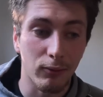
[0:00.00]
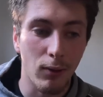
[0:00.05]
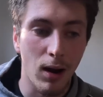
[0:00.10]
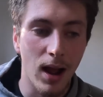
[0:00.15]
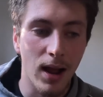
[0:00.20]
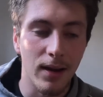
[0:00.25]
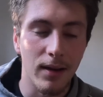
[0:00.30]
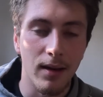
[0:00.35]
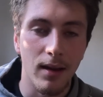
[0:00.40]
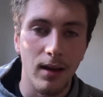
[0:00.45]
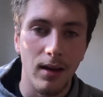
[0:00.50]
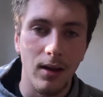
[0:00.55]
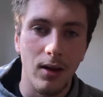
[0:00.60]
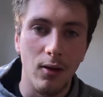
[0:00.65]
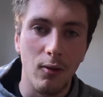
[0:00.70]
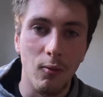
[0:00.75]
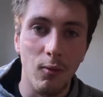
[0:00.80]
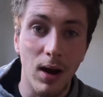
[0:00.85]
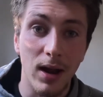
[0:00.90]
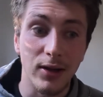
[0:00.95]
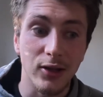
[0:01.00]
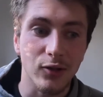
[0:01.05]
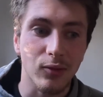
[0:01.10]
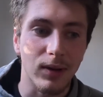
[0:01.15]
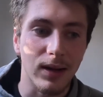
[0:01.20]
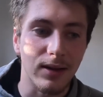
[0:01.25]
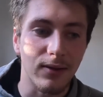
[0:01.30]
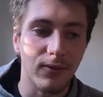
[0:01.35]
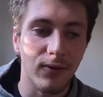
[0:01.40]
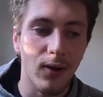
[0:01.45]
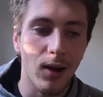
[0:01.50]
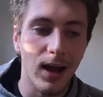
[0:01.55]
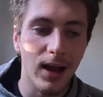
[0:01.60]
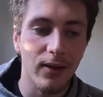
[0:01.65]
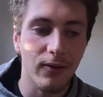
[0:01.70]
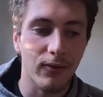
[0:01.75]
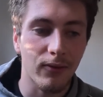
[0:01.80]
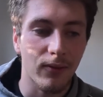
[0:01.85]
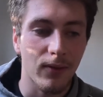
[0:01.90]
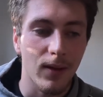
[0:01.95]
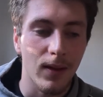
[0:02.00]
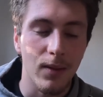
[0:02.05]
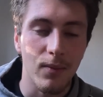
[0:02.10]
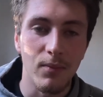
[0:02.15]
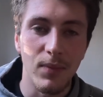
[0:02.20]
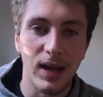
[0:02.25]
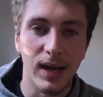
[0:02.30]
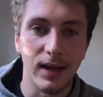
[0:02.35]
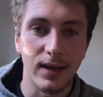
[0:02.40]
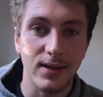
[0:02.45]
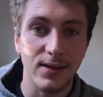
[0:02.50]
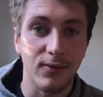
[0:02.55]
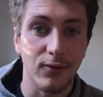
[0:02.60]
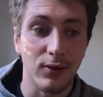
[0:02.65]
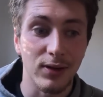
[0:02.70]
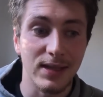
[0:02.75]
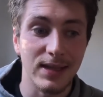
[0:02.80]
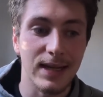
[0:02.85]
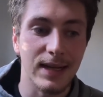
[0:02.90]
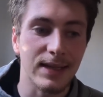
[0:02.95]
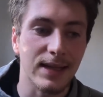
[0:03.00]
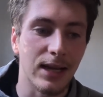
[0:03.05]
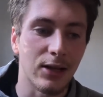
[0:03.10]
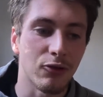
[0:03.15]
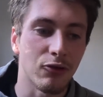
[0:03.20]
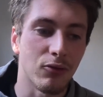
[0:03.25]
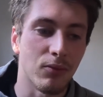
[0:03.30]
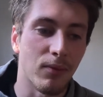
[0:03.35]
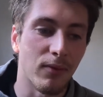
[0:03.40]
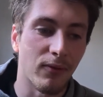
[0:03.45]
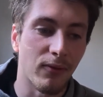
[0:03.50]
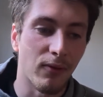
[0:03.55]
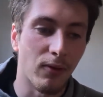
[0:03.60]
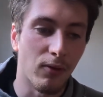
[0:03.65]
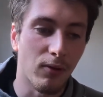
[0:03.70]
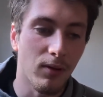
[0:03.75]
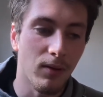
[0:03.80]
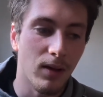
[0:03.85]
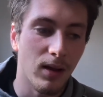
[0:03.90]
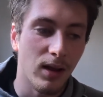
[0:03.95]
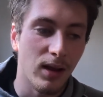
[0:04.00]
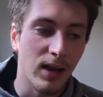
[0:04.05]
run 1:25 minutes for a 600 before